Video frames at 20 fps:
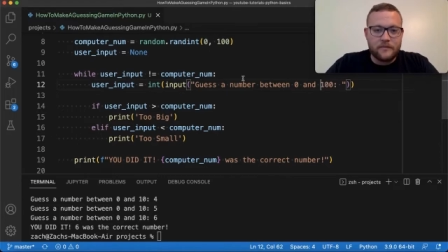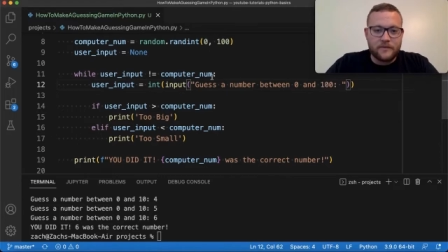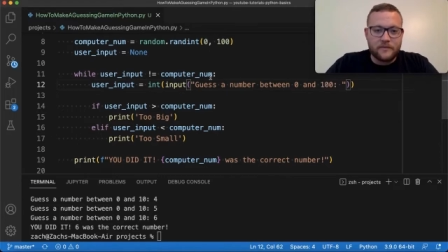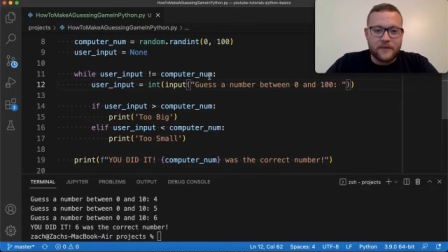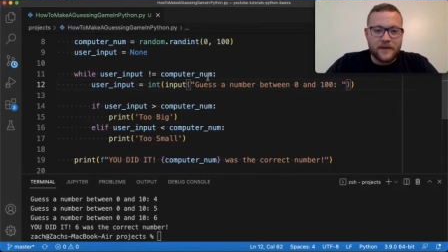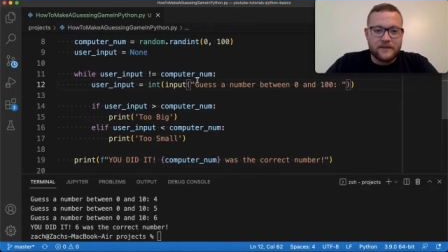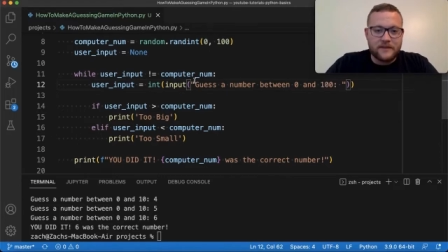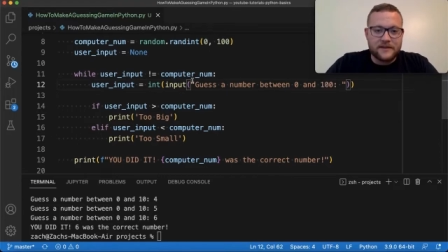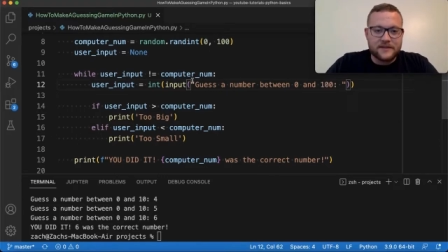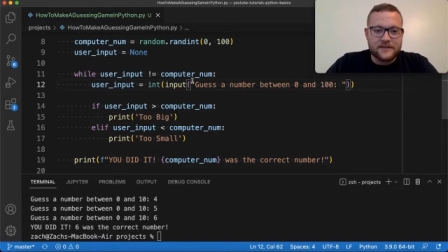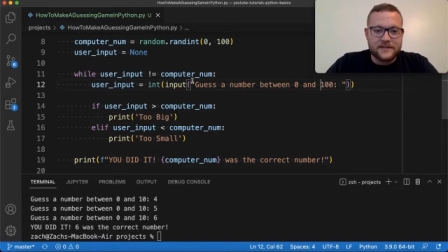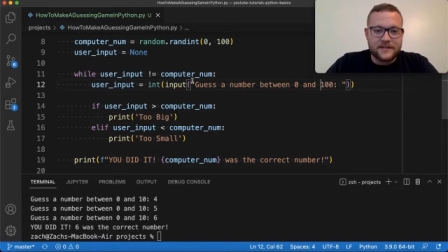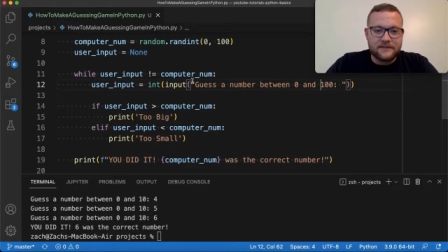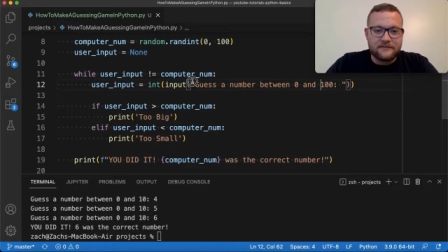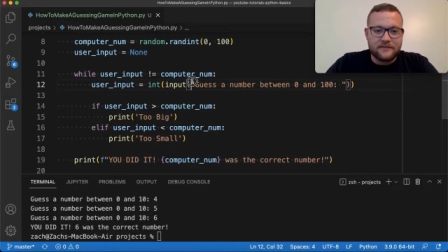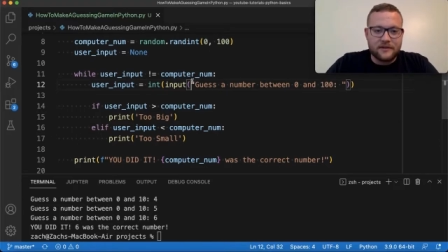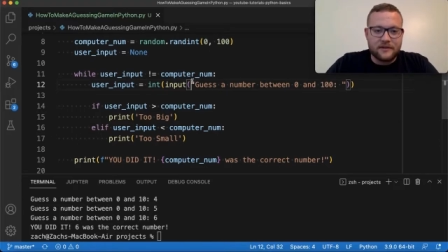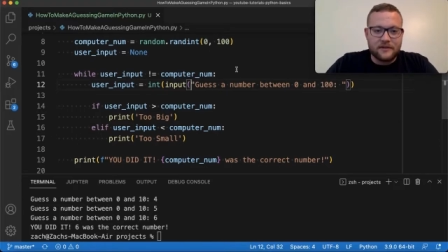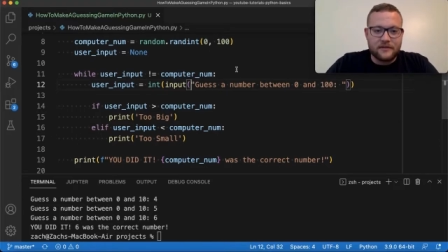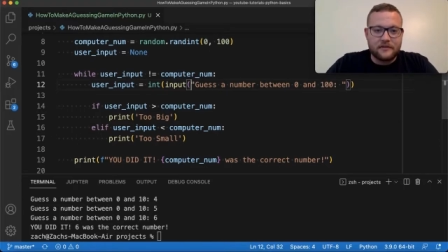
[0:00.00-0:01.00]
To make this
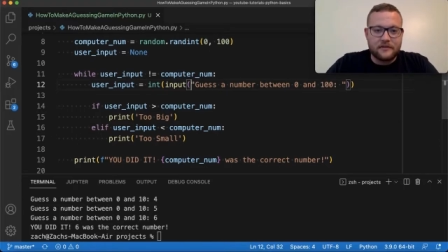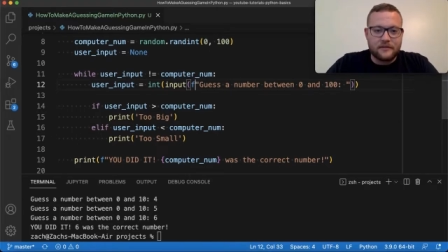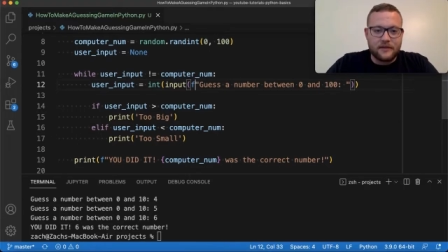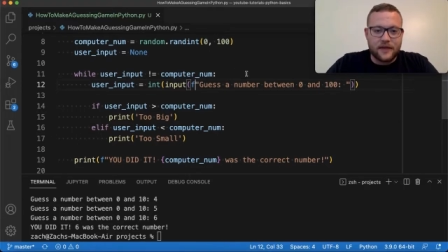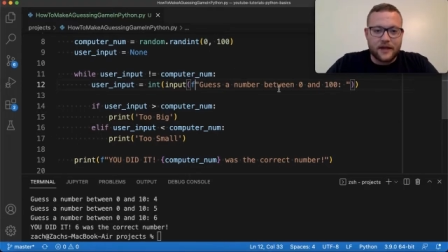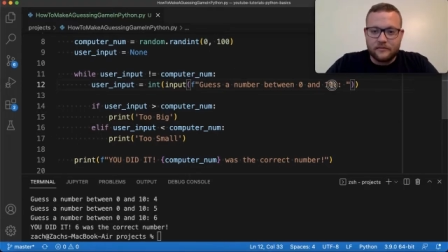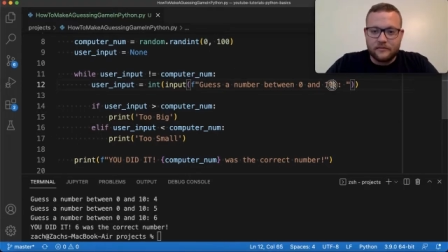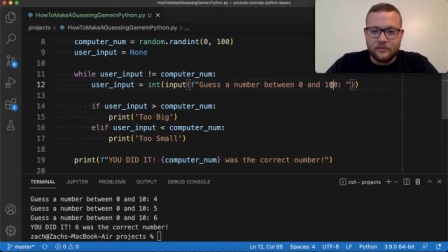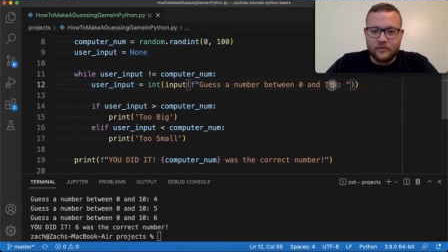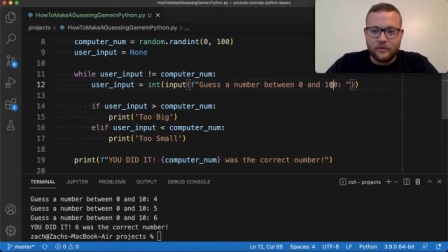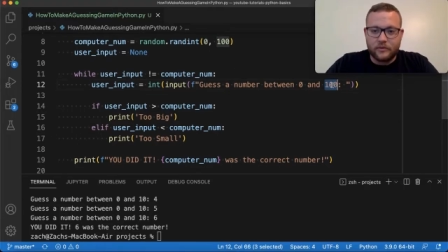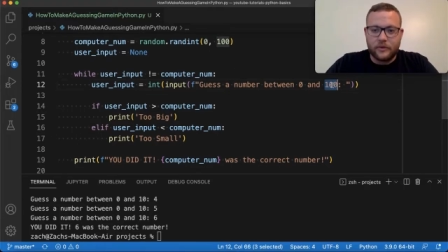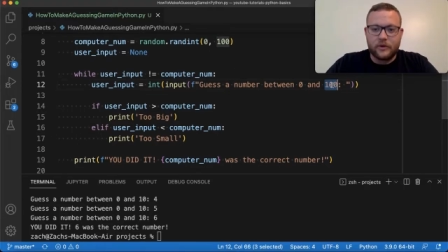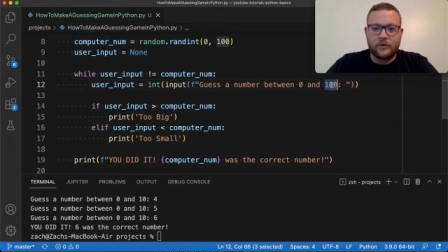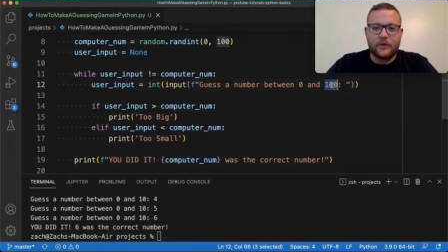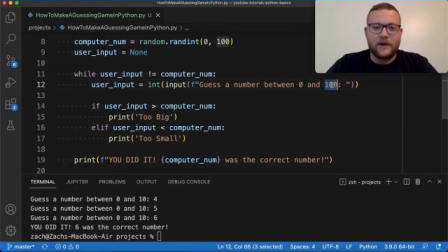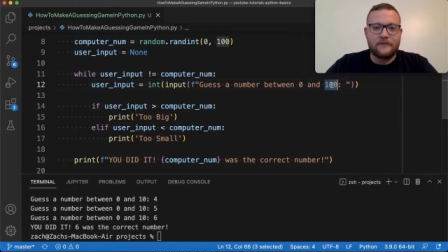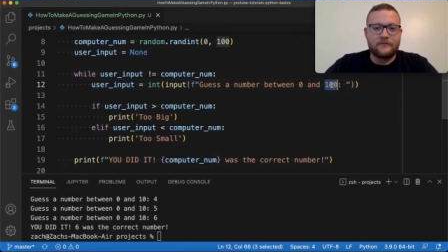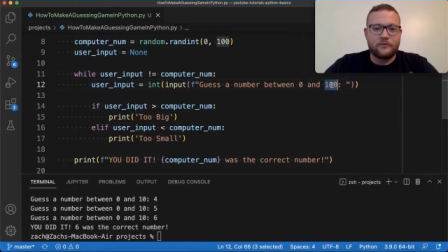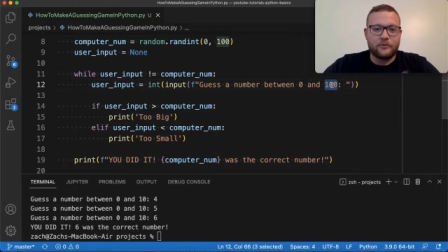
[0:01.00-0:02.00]
even like where we
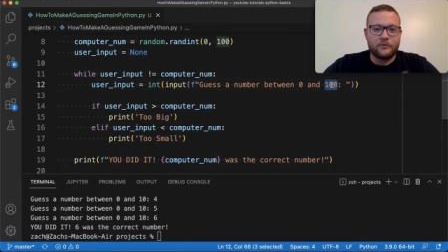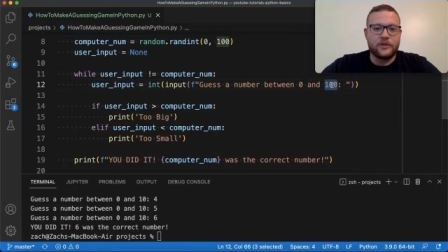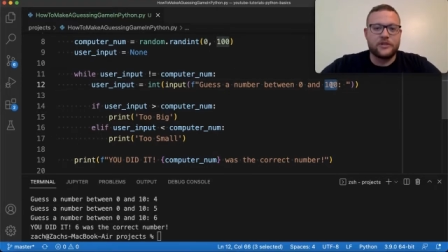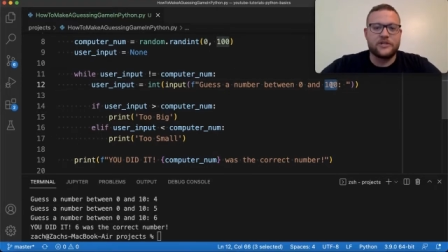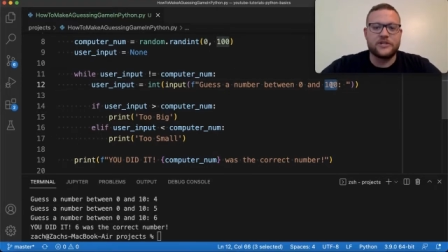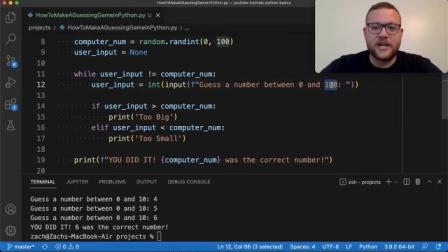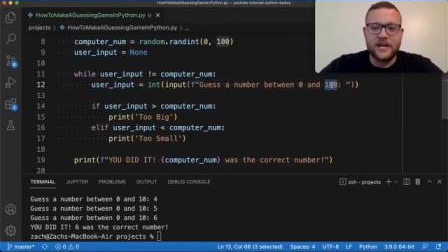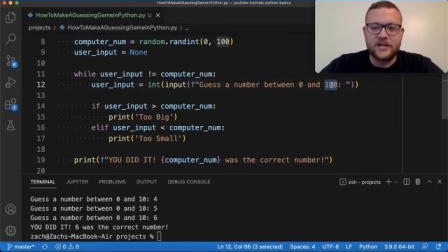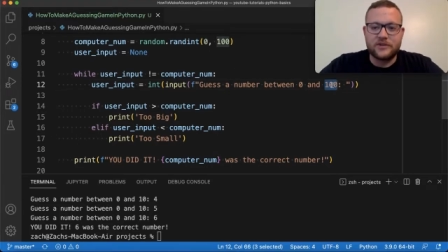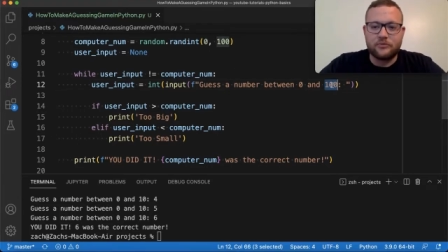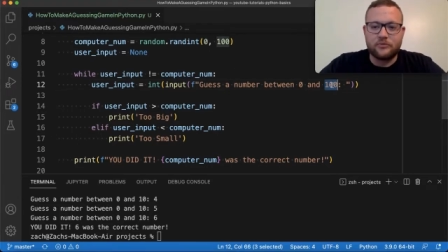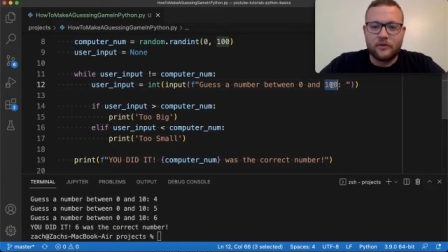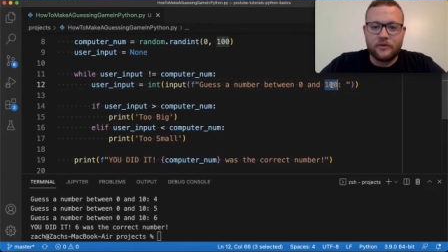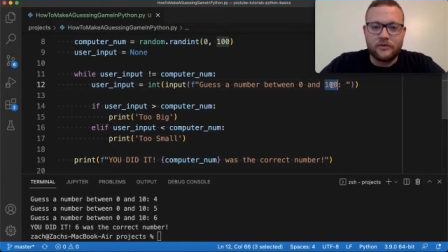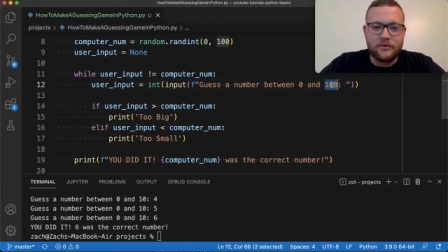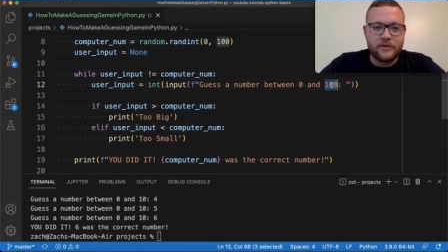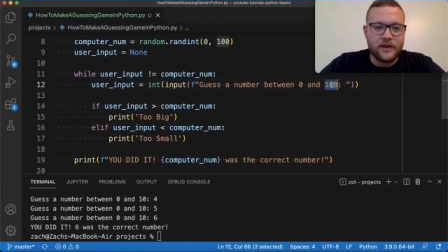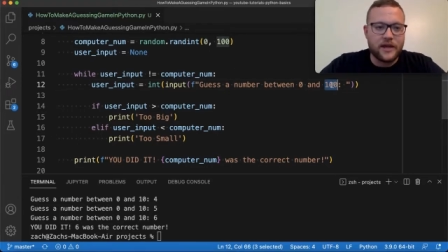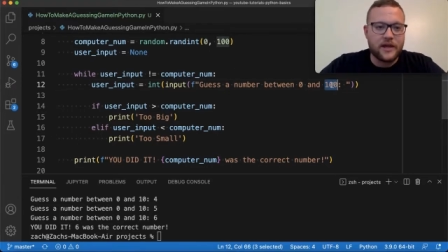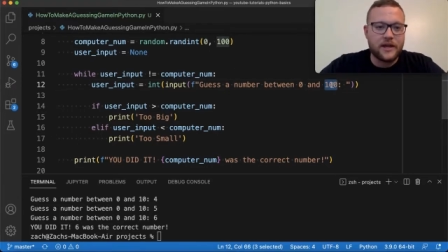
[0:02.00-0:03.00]
only have to really change one
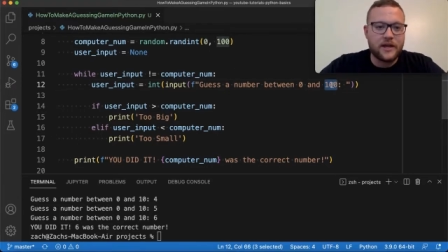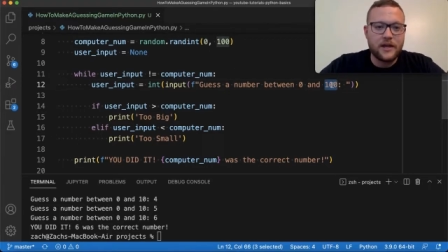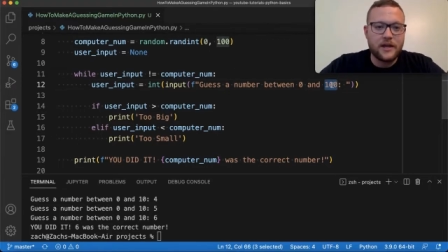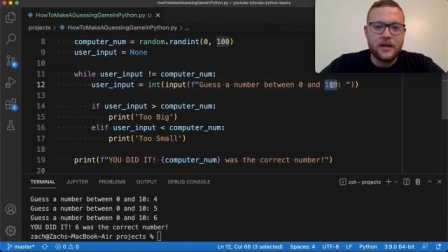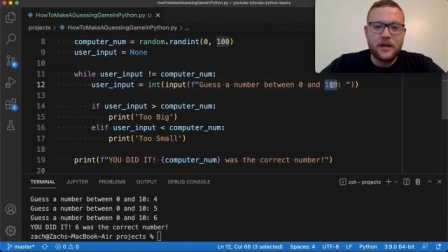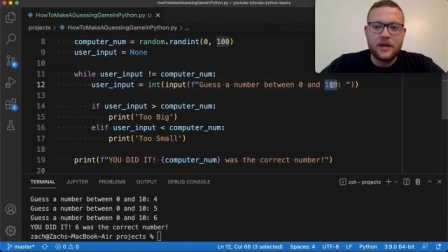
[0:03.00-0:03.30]
thing,